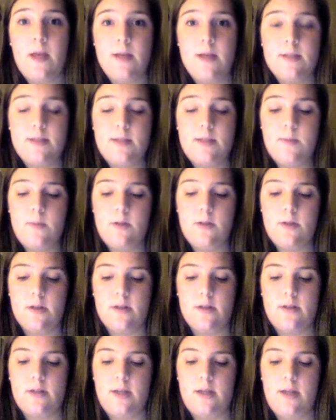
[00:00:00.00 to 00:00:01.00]

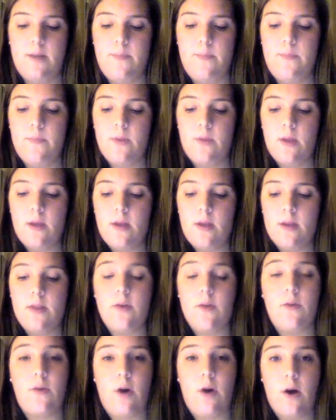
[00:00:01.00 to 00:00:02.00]
Similarly,
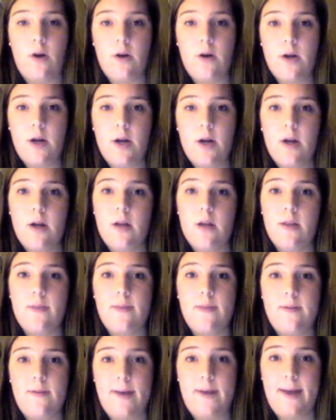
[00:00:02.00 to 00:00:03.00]
the longer
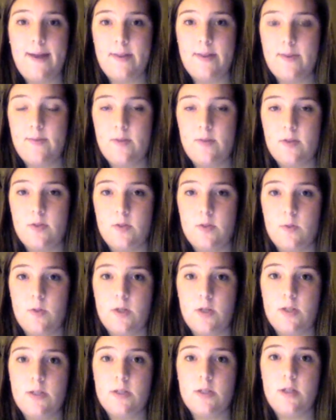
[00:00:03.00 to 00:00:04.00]
the length of the
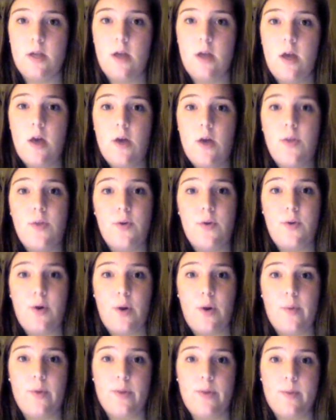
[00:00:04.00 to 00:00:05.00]
source, the
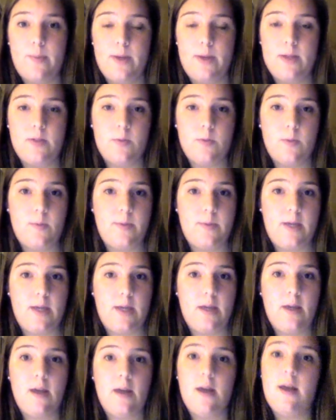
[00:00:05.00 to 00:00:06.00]
lower the pitch will
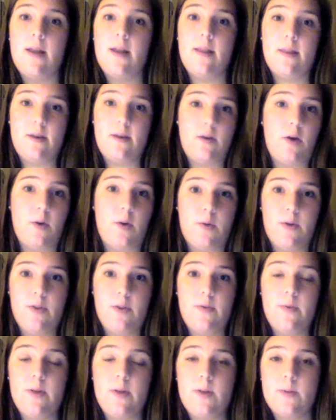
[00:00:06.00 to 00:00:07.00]
be, and the lower the
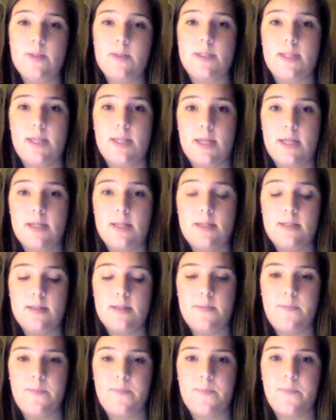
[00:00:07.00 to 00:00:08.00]
frequency is.
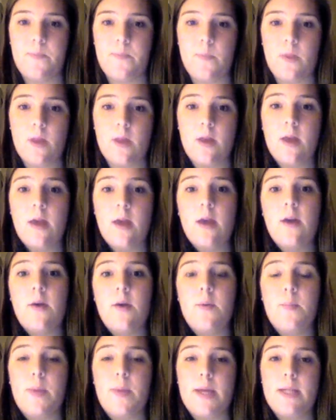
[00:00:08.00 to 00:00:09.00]

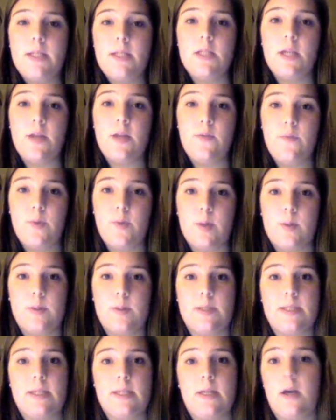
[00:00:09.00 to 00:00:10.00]
Pitch and
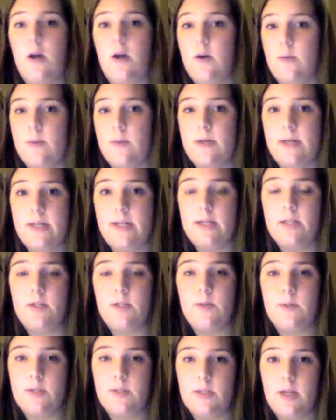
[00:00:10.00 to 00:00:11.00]
frequency are related
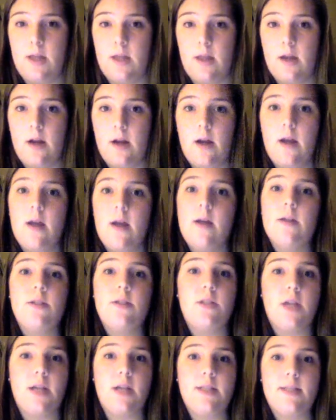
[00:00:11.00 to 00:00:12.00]
to each other,
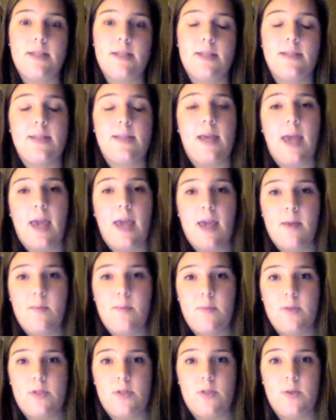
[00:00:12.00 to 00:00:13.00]
just as
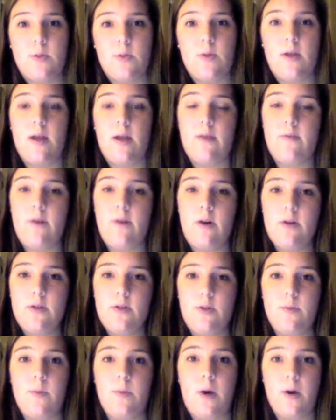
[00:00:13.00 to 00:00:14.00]
amplitude and
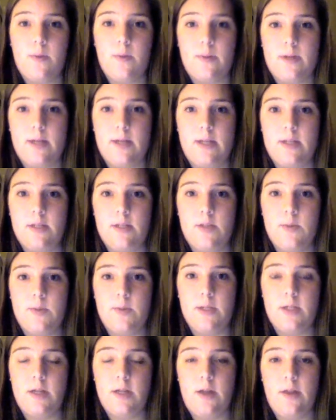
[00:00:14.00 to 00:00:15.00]
volume are related to
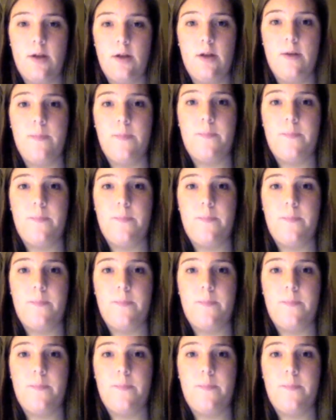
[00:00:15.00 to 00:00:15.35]
each other.